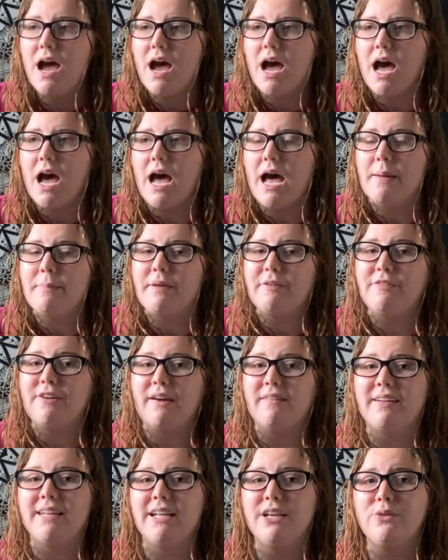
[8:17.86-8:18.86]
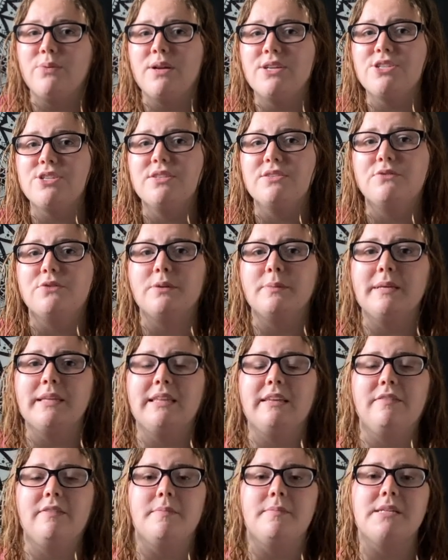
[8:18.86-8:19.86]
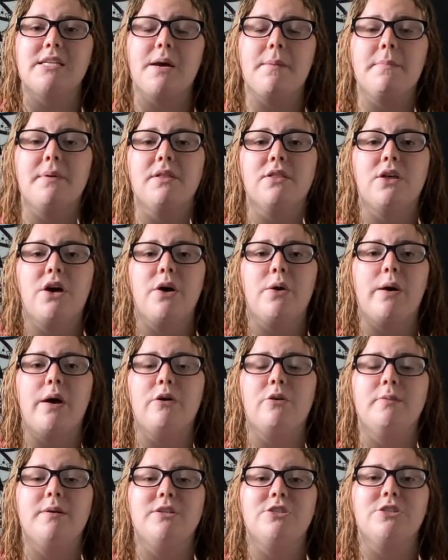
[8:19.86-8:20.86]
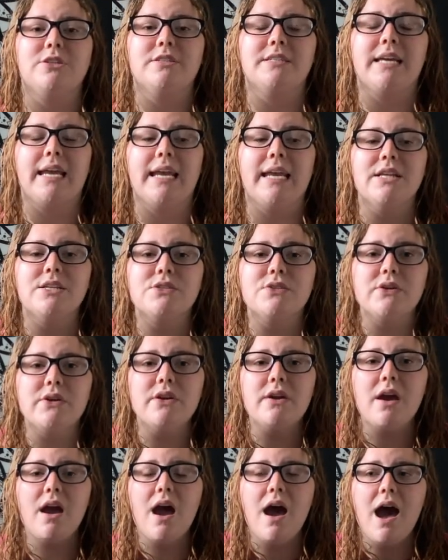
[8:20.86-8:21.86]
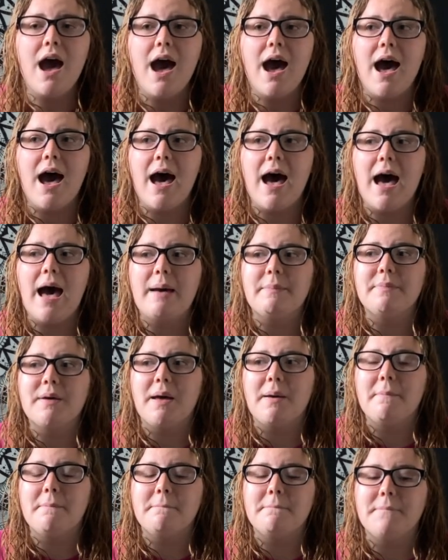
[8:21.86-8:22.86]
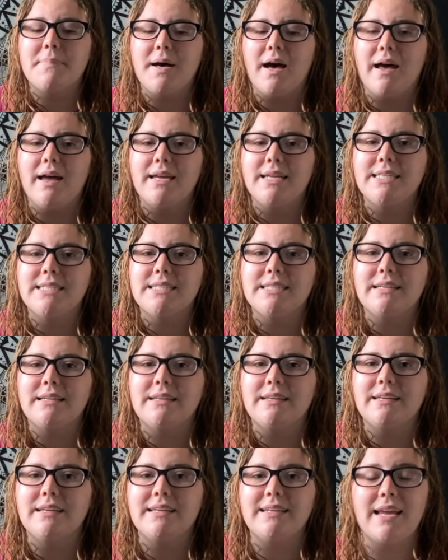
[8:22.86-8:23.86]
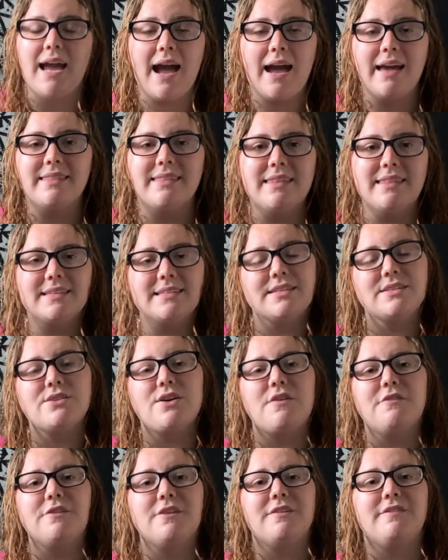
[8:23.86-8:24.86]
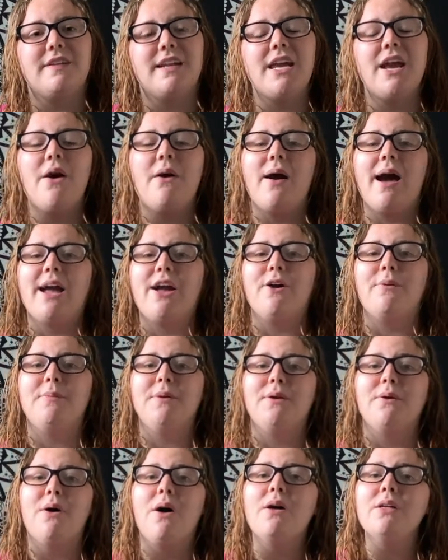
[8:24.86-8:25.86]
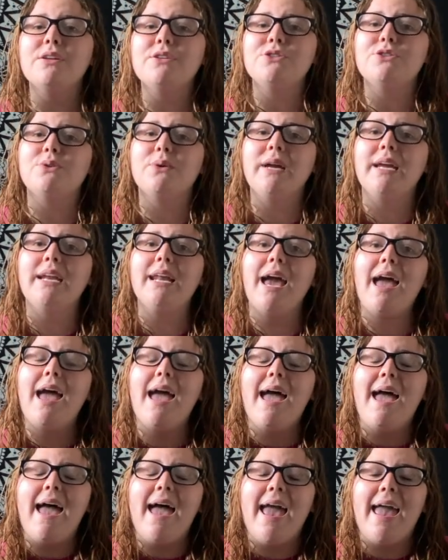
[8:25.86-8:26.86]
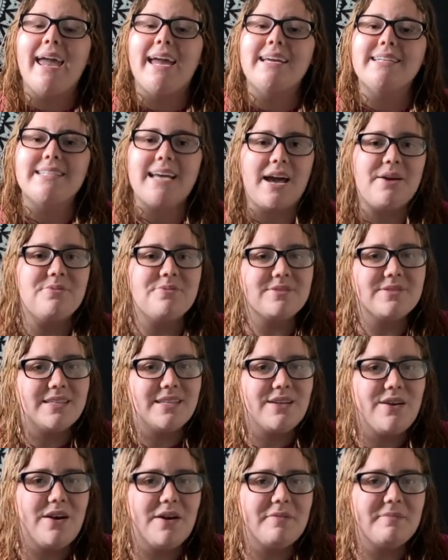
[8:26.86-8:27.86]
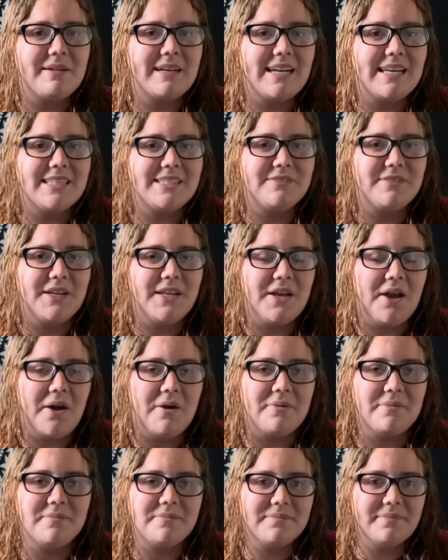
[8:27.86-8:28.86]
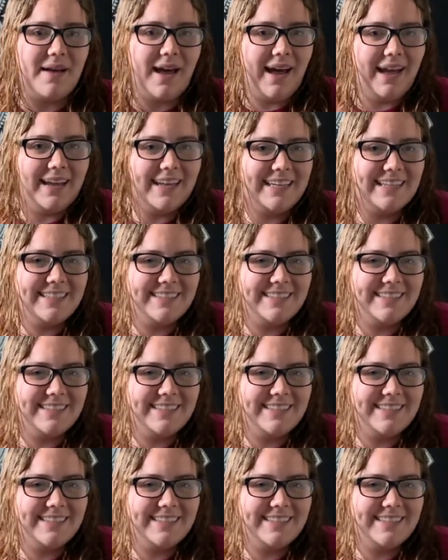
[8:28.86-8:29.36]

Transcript: If you have any questions for me, leave them down below. I will be sure to answer. But yeah, I think this is all for the video. I hope you all enjoyed, and I will see you all in my next video. Bye.